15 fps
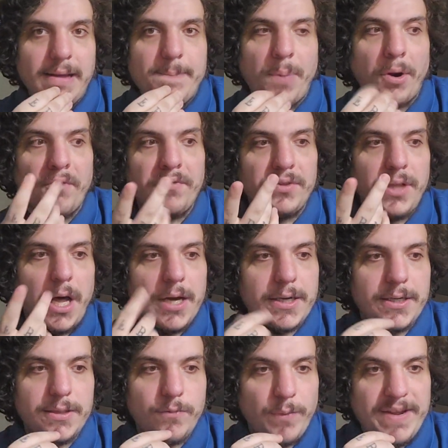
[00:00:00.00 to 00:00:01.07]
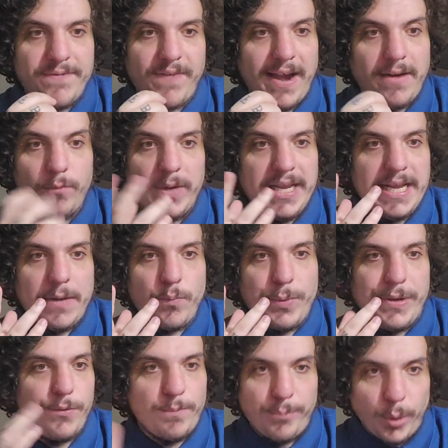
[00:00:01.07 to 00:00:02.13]
part of luck. We
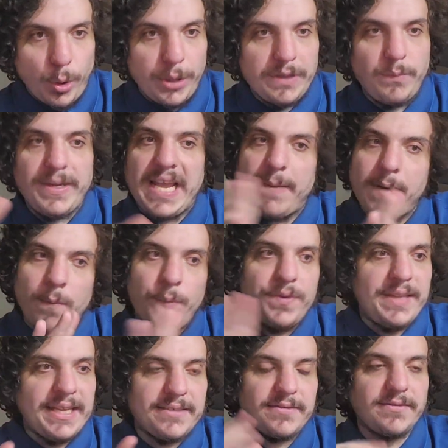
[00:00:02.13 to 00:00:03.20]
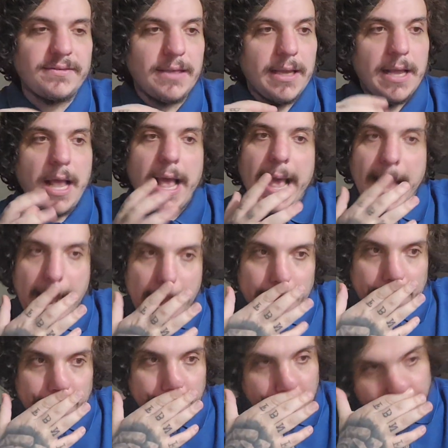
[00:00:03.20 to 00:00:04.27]
were bored. We came up with this,
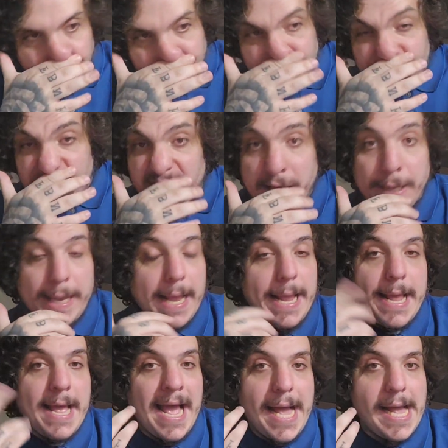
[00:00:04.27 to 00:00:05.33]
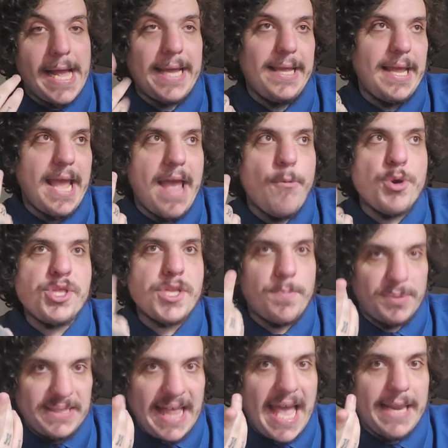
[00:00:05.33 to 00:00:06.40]
and it wasn't
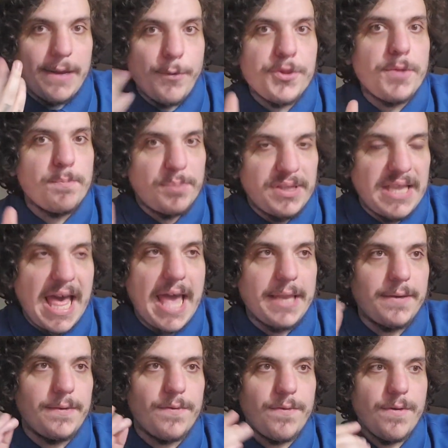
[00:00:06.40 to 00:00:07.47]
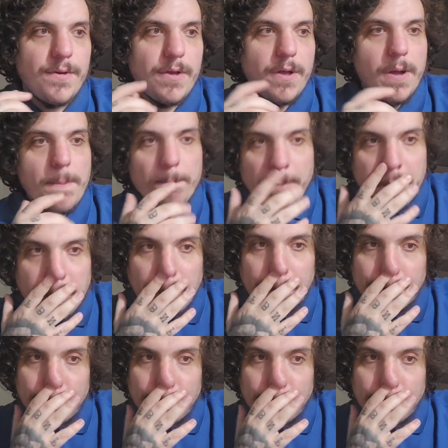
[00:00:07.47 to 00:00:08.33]
a plan. It wasn't planned, but